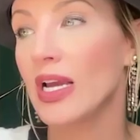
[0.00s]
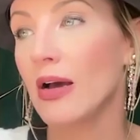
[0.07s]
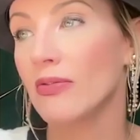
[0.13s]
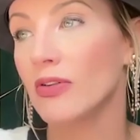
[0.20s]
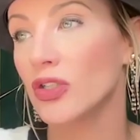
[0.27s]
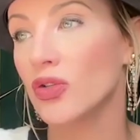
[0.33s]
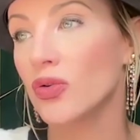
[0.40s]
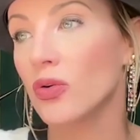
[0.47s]
have
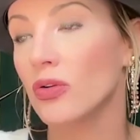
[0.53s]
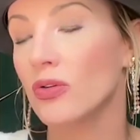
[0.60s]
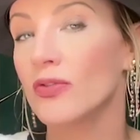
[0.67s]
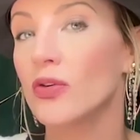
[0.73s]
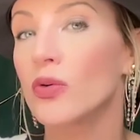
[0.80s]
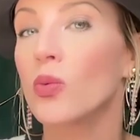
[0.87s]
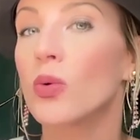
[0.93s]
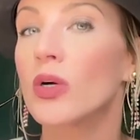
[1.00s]
control
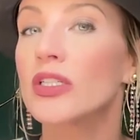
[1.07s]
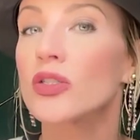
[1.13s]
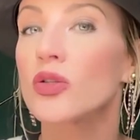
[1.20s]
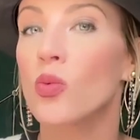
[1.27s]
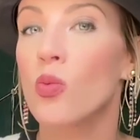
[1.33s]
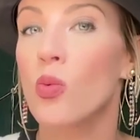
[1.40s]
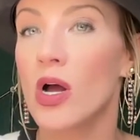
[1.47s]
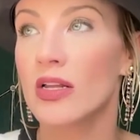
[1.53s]
over? What is the
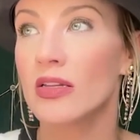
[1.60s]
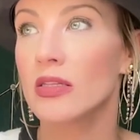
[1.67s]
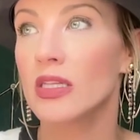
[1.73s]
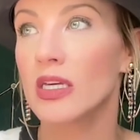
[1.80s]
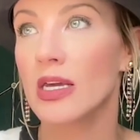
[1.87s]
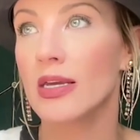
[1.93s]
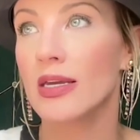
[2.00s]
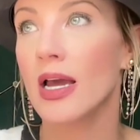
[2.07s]
one
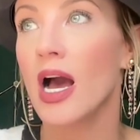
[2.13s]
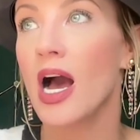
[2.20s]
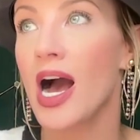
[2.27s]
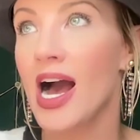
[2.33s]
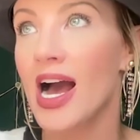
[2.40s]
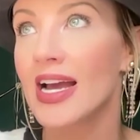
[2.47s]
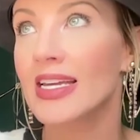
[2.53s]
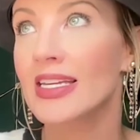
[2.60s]
thing
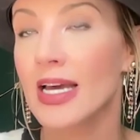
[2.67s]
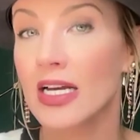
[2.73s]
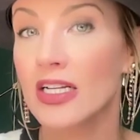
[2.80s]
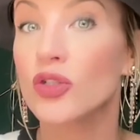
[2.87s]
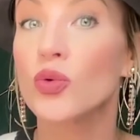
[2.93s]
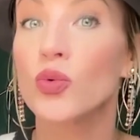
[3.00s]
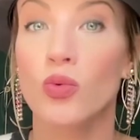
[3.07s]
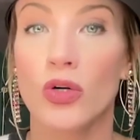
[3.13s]
I get
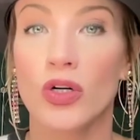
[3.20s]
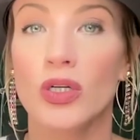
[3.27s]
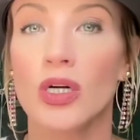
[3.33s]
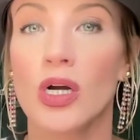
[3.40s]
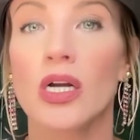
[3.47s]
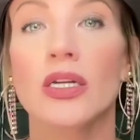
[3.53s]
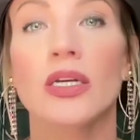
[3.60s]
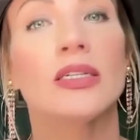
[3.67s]
to work
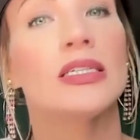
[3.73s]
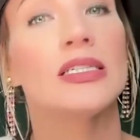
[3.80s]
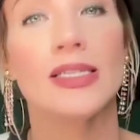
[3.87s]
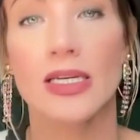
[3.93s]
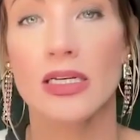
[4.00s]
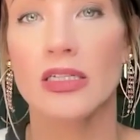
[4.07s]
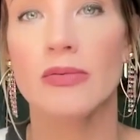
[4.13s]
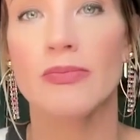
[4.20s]
on a
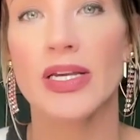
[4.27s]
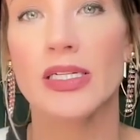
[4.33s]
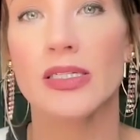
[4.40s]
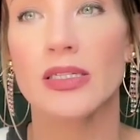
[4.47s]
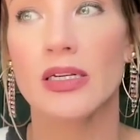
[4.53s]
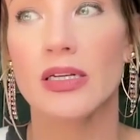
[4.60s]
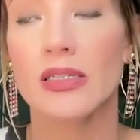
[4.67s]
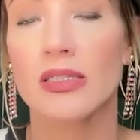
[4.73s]
daily
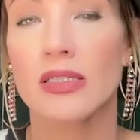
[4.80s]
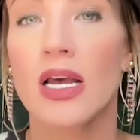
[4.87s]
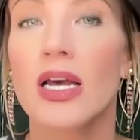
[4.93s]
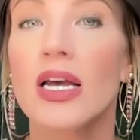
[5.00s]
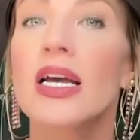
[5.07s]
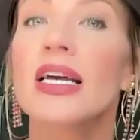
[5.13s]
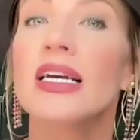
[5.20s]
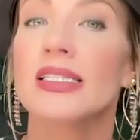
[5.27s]
basis?
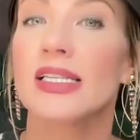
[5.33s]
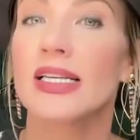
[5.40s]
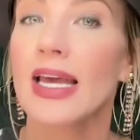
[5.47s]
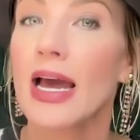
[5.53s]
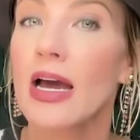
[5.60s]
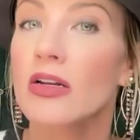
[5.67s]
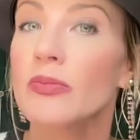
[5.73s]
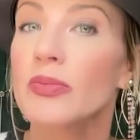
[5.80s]
Is
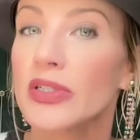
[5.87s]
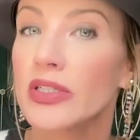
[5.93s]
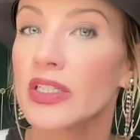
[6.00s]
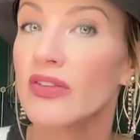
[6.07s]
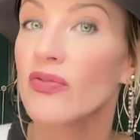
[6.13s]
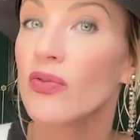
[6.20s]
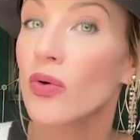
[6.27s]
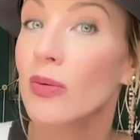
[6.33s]
accountability
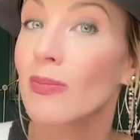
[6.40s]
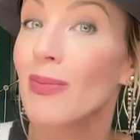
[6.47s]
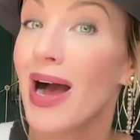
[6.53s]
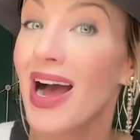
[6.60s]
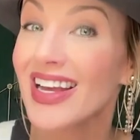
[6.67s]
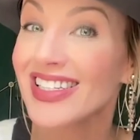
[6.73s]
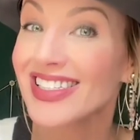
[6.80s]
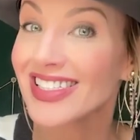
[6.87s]
for
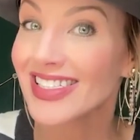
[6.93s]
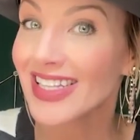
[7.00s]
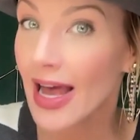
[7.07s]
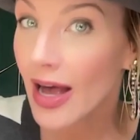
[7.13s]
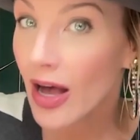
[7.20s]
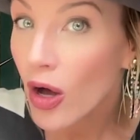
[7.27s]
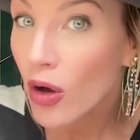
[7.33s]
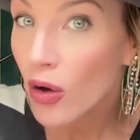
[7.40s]

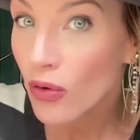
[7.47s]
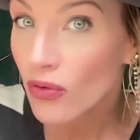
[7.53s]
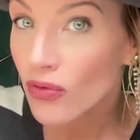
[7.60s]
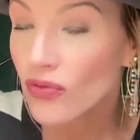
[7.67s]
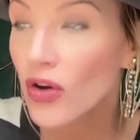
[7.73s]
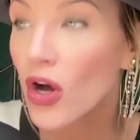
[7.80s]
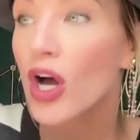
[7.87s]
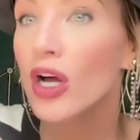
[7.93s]
myself,
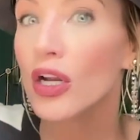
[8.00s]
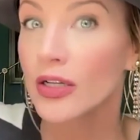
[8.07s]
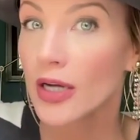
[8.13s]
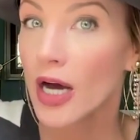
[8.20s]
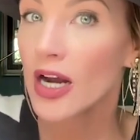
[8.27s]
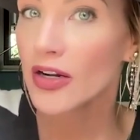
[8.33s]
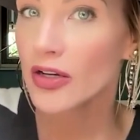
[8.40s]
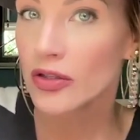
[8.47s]

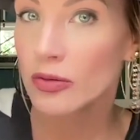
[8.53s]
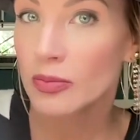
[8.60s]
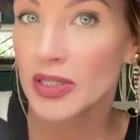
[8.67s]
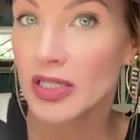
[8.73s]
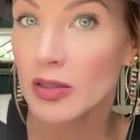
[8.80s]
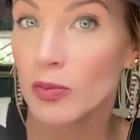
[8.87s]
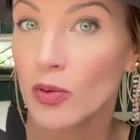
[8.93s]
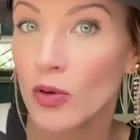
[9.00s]
not other
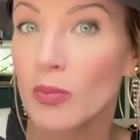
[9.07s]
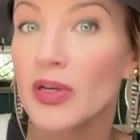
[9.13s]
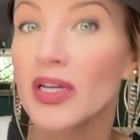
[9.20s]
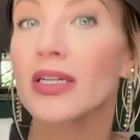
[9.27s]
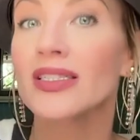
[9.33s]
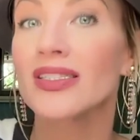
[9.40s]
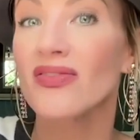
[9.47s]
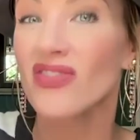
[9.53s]
people.
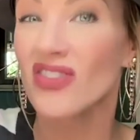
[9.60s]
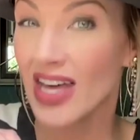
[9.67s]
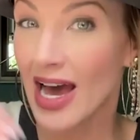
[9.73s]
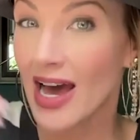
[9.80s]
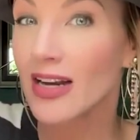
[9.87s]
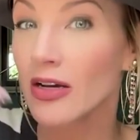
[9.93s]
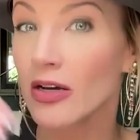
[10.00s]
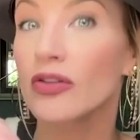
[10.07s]
Because if
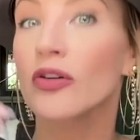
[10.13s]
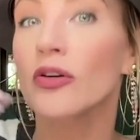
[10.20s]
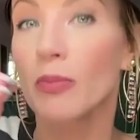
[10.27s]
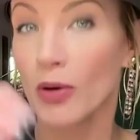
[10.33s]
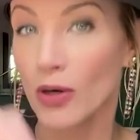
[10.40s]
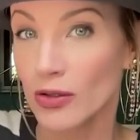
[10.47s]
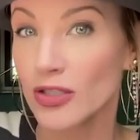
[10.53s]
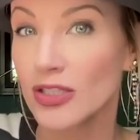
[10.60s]
that other
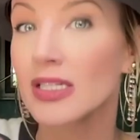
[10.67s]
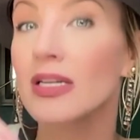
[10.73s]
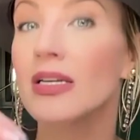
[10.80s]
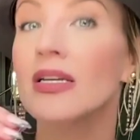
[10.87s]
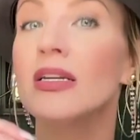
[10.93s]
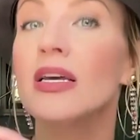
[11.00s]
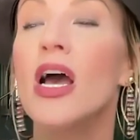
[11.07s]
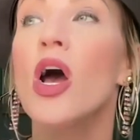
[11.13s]

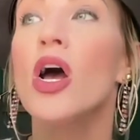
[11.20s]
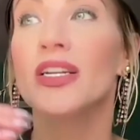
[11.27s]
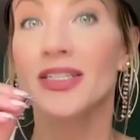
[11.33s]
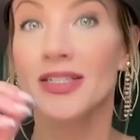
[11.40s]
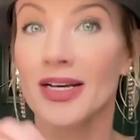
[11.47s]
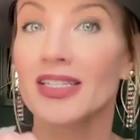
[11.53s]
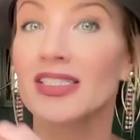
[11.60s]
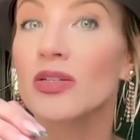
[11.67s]
person
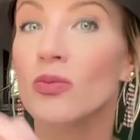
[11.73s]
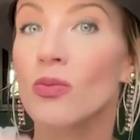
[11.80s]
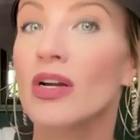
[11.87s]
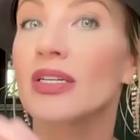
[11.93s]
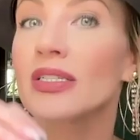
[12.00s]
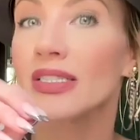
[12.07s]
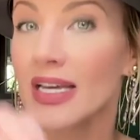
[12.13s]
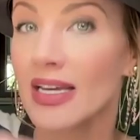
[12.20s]
doesn't
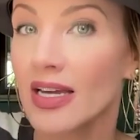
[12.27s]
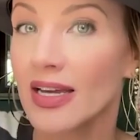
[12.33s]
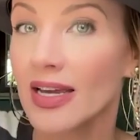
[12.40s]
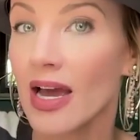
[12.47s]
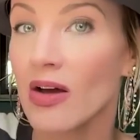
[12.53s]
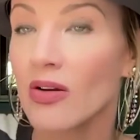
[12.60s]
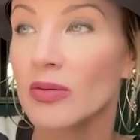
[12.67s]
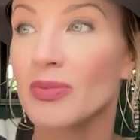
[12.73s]
want to take
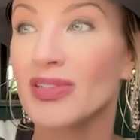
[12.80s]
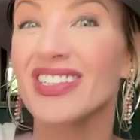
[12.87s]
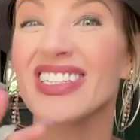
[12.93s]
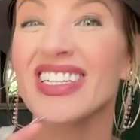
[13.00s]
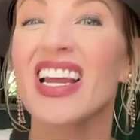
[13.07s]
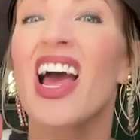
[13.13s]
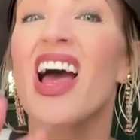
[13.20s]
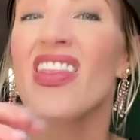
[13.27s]

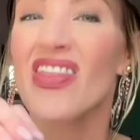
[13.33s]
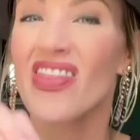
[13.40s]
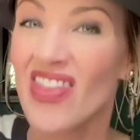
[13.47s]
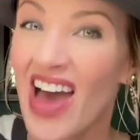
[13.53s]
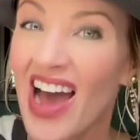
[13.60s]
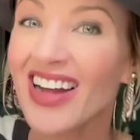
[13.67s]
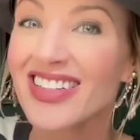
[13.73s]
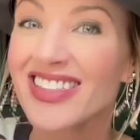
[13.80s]
accountability,
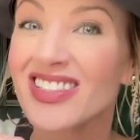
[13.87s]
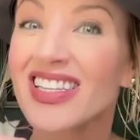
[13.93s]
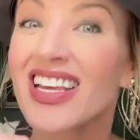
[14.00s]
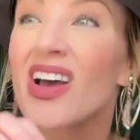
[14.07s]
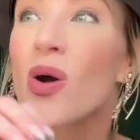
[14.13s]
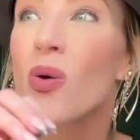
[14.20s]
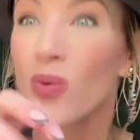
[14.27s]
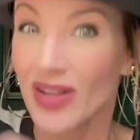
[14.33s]
that's
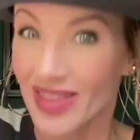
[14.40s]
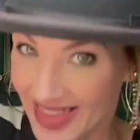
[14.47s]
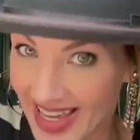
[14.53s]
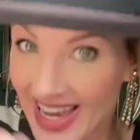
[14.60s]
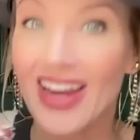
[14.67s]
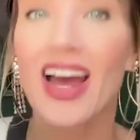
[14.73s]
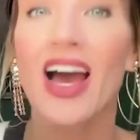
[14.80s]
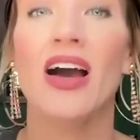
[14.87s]
what
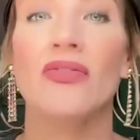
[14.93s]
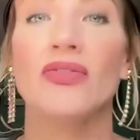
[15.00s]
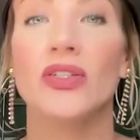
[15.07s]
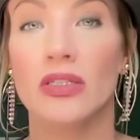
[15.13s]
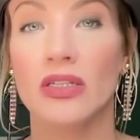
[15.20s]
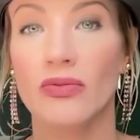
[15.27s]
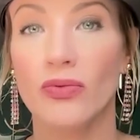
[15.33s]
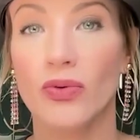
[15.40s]
they have
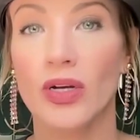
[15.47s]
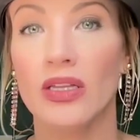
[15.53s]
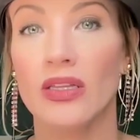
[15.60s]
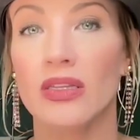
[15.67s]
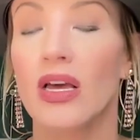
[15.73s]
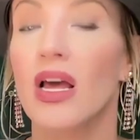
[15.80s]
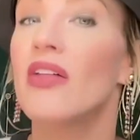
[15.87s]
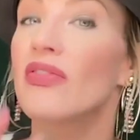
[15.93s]
to live
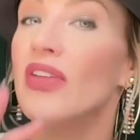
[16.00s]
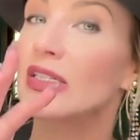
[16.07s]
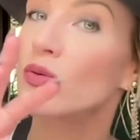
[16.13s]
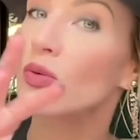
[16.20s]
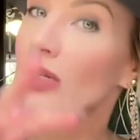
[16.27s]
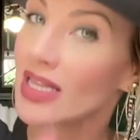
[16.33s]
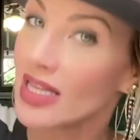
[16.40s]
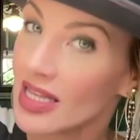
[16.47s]
with. That's
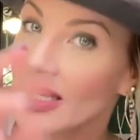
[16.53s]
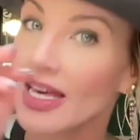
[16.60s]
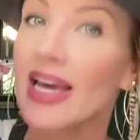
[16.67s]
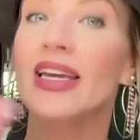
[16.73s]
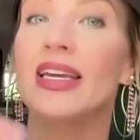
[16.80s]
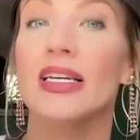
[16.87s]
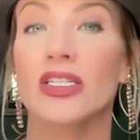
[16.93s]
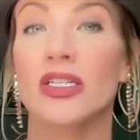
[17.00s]
what
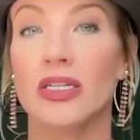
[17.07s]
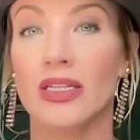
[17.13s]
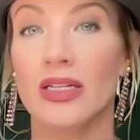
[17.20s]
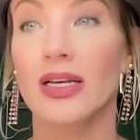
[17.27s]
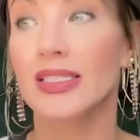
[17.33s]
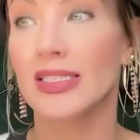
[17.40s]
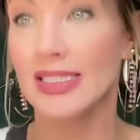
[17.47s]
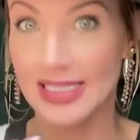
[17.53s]
they get to
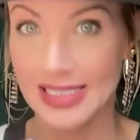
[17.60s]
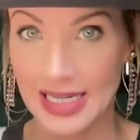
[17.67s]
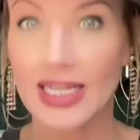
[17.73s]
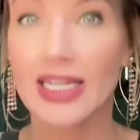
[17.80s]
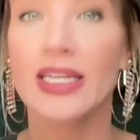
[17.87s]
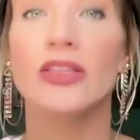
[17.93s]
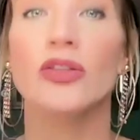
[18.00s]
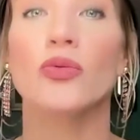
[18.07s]
sit
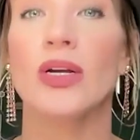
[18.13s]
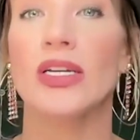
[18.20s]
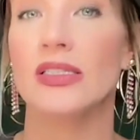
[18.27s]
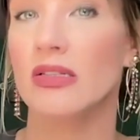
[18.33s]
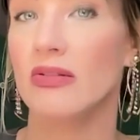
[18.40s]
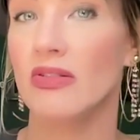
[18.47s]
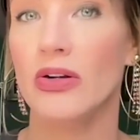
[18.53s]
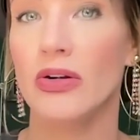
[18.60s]
in the
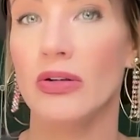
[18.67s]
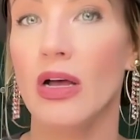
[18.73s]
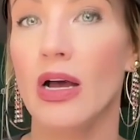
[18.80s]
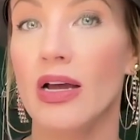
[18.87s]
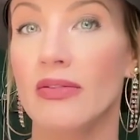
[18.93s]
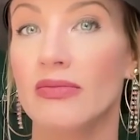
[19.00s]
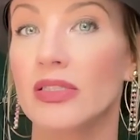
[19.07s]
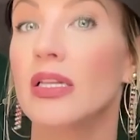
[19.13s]
rest of their
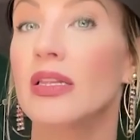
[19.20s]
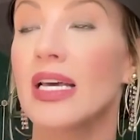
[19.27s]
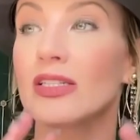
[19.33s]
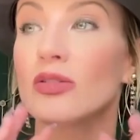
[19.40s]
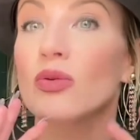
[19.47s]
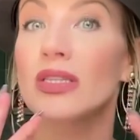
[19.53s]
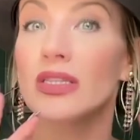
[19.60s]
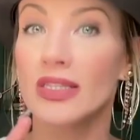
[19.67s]
lives.
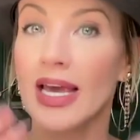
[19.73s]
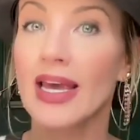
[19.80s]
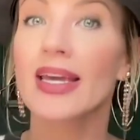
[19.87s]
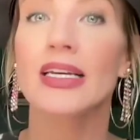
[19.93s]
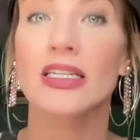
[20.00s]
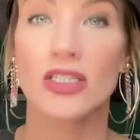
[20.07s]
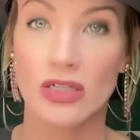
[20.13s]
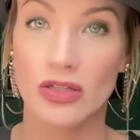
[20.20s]
That's what they
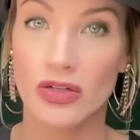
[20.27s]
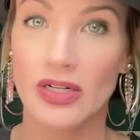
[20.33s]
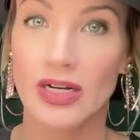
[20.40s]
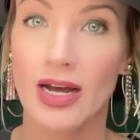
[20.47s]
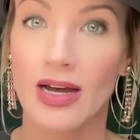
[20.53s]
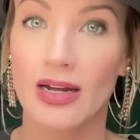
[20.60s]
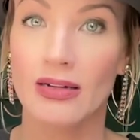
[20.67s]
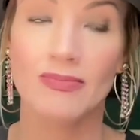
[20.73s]
get to look
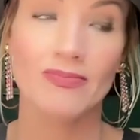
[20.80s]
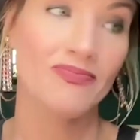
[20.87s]
at.